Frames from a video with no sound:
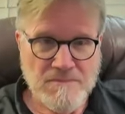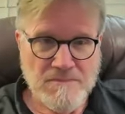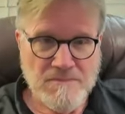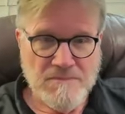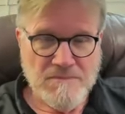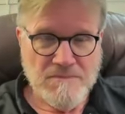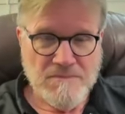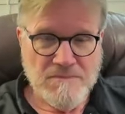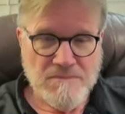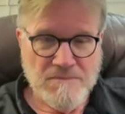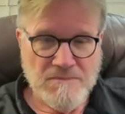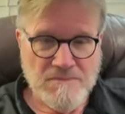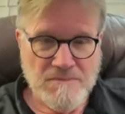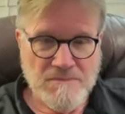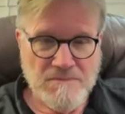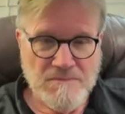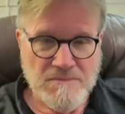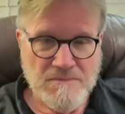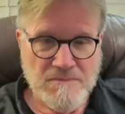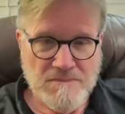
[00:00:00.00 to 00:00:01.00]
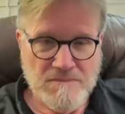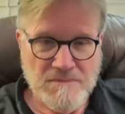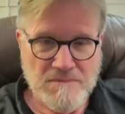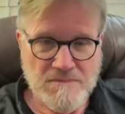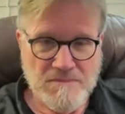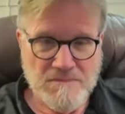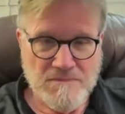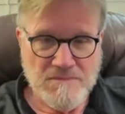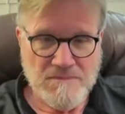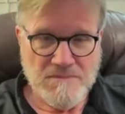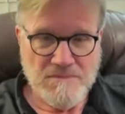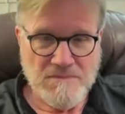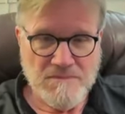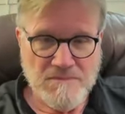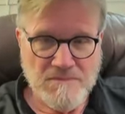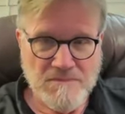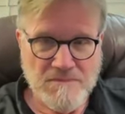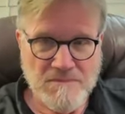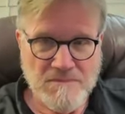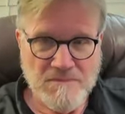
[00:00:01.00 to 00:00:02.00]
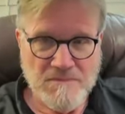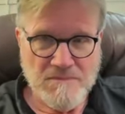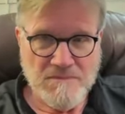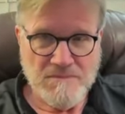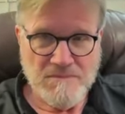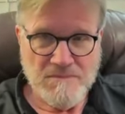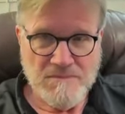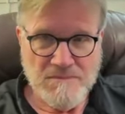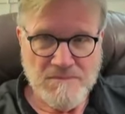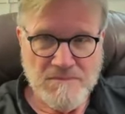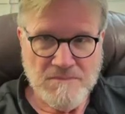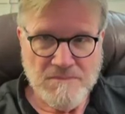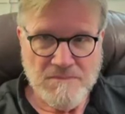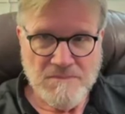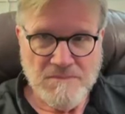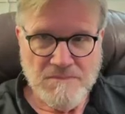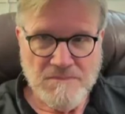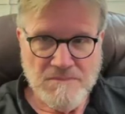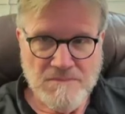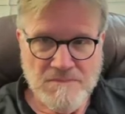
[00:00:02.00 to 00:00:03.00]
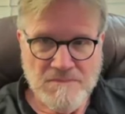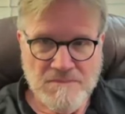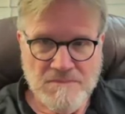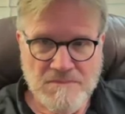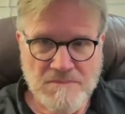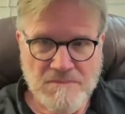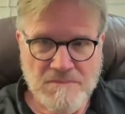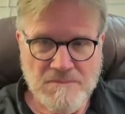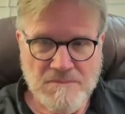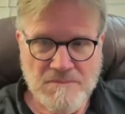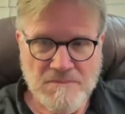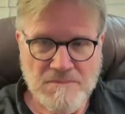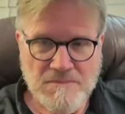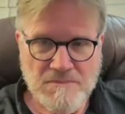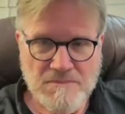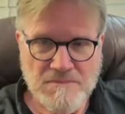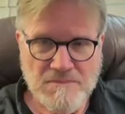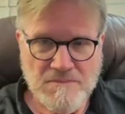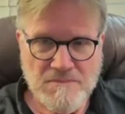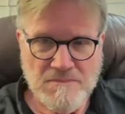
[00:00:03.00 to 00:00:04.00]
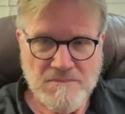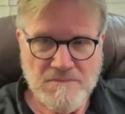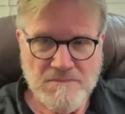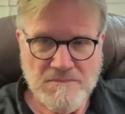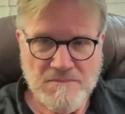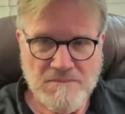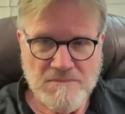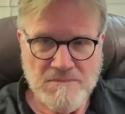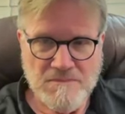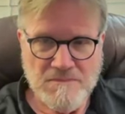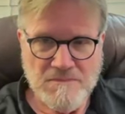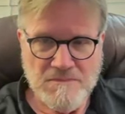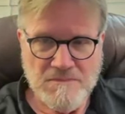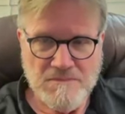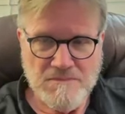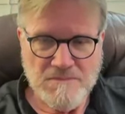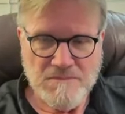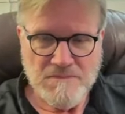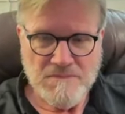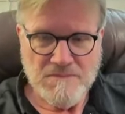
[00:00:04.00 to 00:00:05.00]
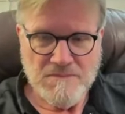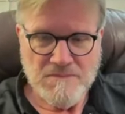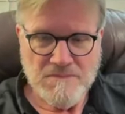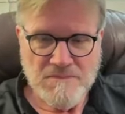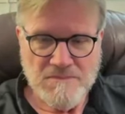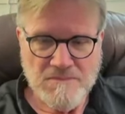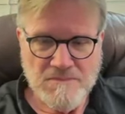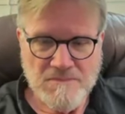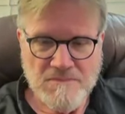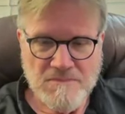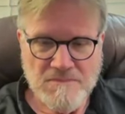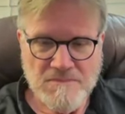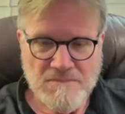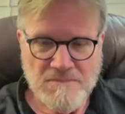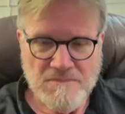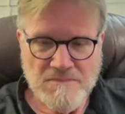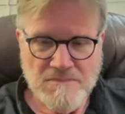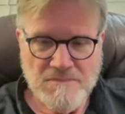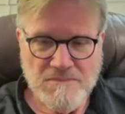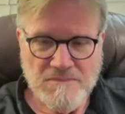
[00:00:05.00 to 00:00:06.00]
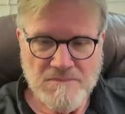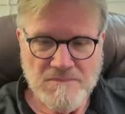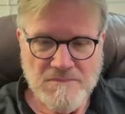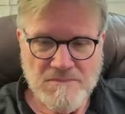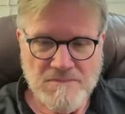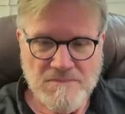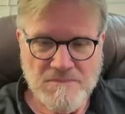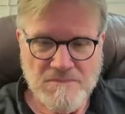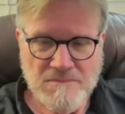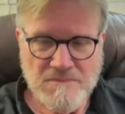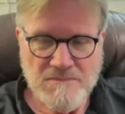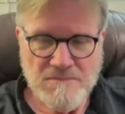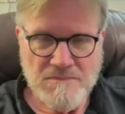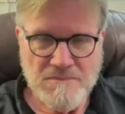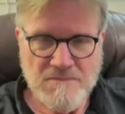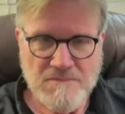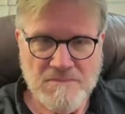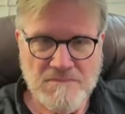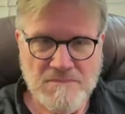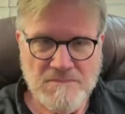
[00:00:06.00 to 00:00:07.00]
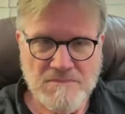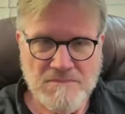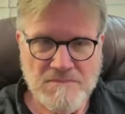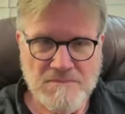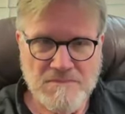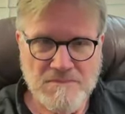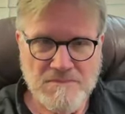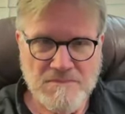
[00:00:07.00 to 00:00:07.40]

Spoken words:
This person isn't speaking.